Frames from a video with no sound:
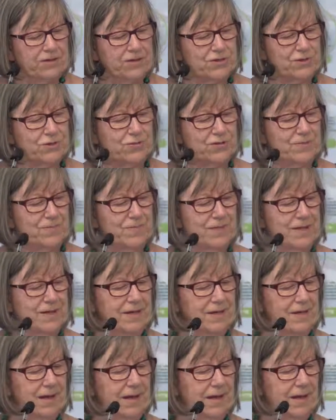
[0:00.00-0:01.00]
taught
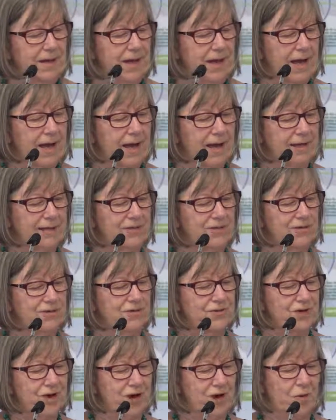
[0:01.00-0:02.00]
me how to
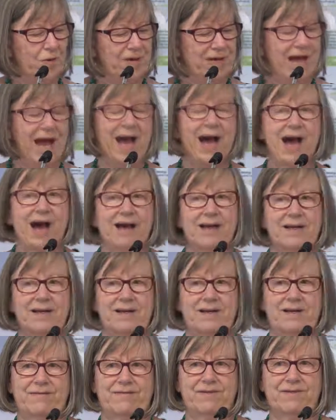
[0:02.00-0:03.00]
know at heart
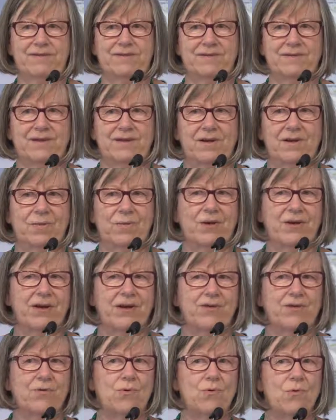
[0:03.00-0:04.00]
level what
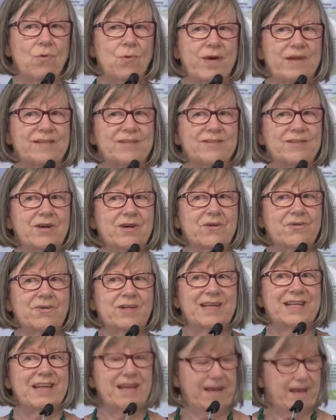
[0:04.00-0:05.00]
I'd always known
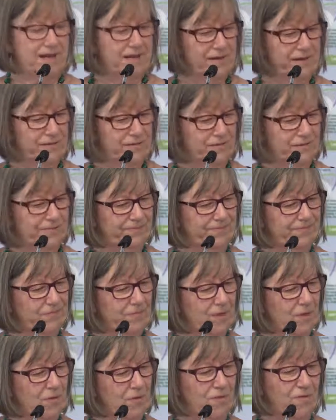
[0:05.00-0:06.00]
at head level,
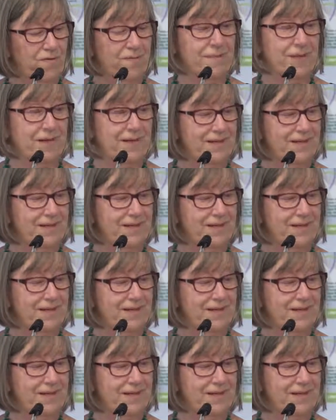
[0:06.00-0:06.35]
or for many